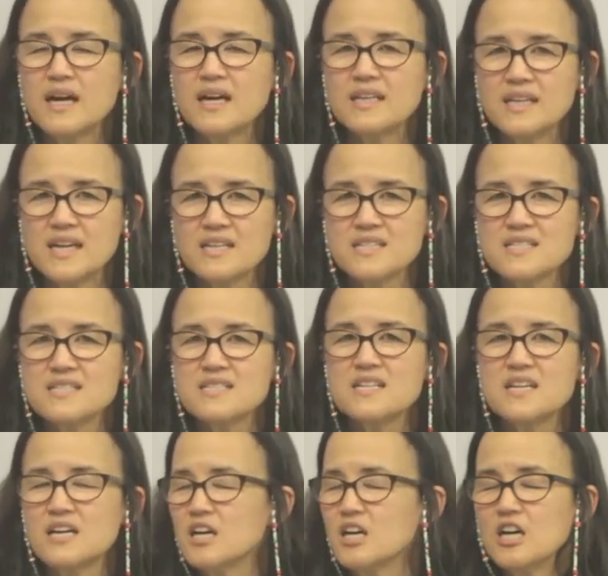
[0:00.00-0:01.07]
Does that
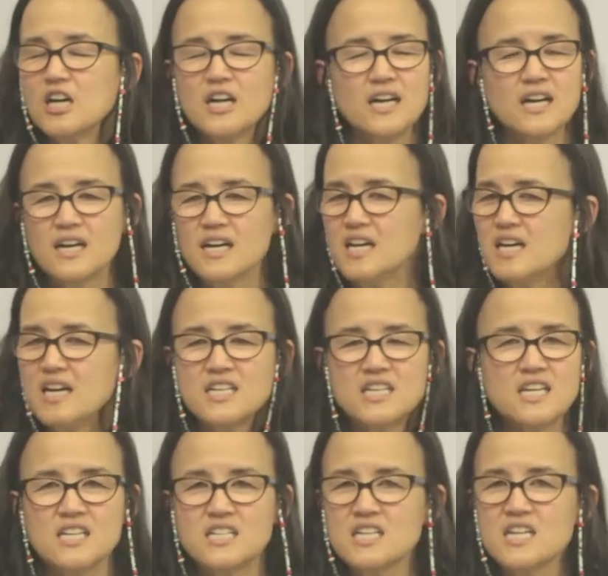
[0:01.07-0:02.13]
change your bladder management, I
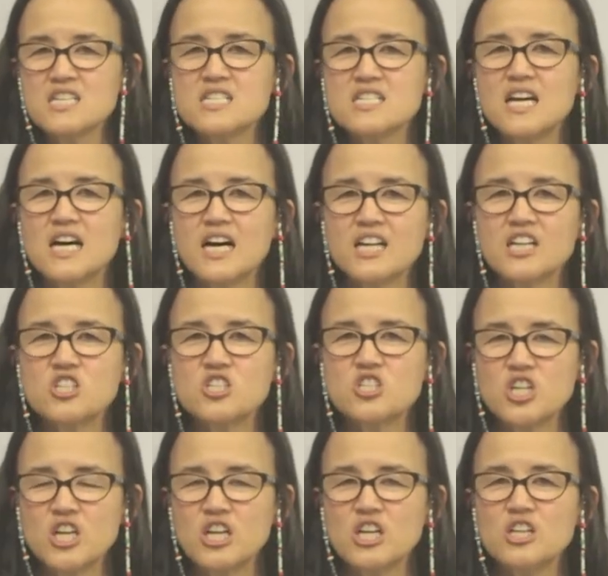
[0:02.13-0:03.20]
guess? It does not
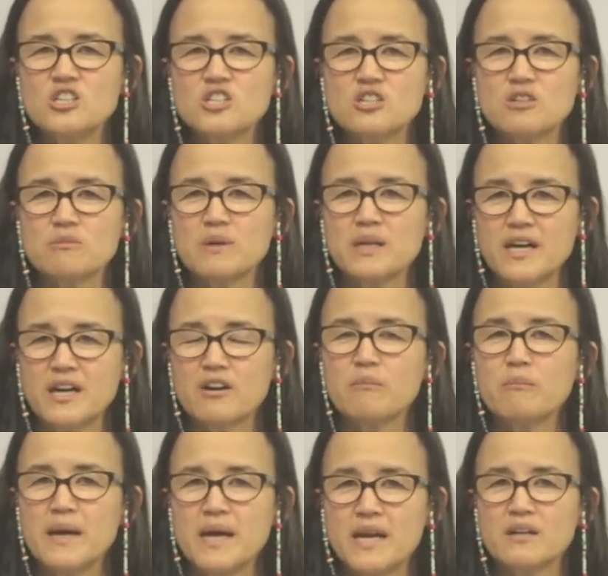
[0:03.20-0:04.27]
change your bladder
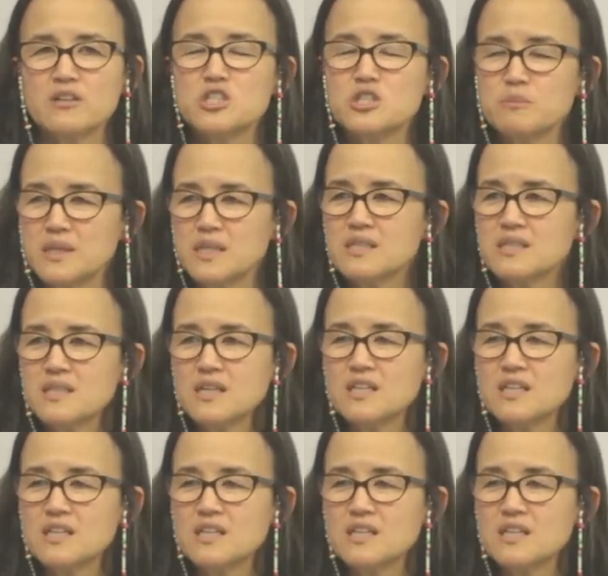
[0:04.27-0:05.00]
management.